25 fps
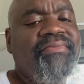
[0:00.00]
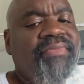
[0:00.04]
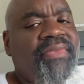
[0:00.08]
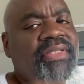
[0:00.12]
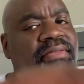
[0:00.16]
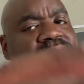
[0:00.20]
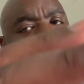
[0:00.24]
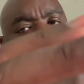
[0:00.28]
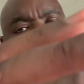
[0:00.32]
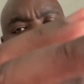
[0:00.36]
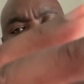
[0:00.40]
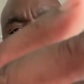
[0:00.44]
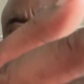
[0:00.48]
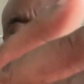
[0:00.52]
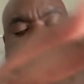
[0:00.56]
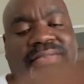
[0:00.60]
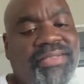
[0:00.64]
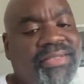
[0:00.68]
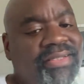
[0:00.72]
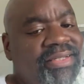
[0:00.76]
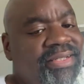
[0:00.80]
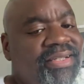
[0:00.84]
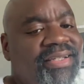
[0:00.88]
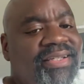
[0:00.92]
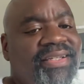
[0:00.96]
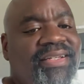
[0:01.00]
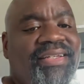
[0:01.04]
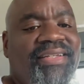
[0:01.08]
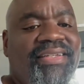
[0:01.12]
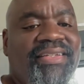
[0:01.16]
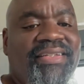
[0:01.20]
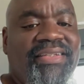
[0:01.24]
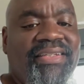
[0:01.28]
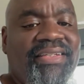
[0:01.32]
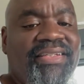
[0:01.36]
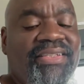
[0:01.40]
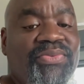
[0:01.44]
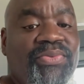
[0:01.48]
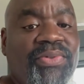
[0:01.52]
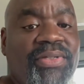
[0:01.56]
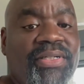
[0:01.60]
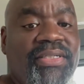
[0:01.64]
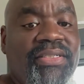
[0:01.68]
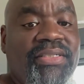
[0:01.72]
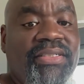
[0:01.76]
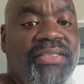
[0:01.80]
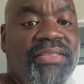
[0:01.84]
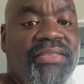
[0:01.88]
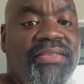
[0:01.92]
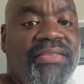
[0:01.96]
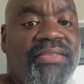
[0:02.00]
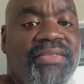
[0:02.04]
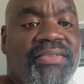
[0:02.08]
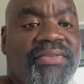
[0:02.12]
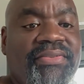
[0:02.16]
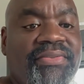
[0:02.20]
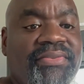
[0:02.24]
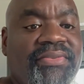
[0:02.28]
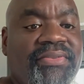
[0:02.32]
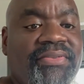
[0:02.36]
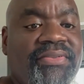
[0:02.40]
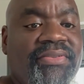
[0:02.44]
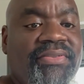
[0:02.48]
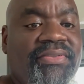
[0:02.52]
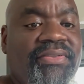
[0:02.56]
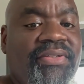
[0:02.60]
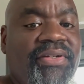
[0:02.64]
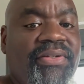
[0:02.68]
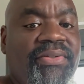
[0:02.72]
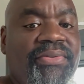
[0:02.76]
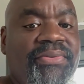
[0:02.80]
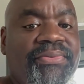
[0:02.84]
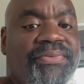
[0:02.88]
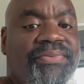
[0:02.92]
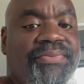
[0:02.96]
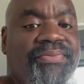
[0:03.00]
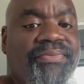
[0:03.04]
But it is what it is. So